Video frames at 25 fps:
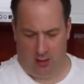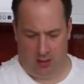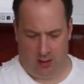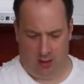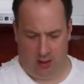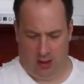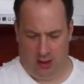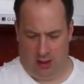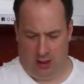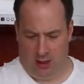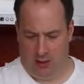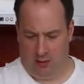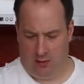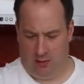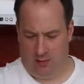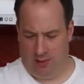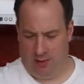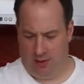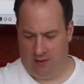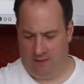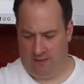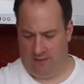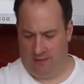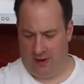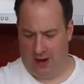I'm going to need a little bit of
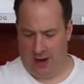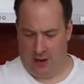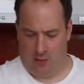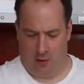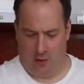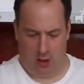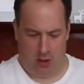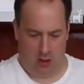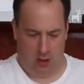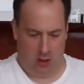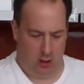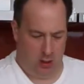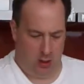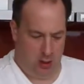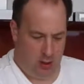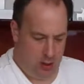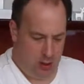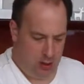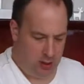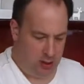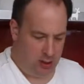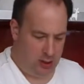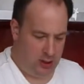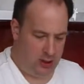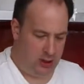flour.
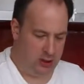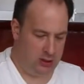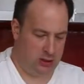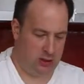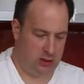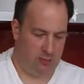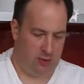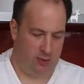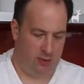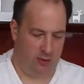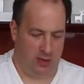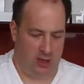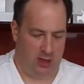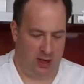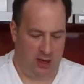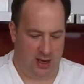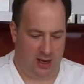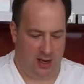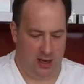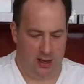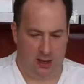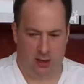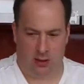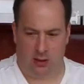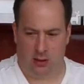I'm going to need some of my
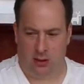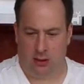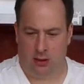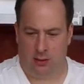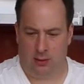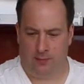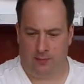hands.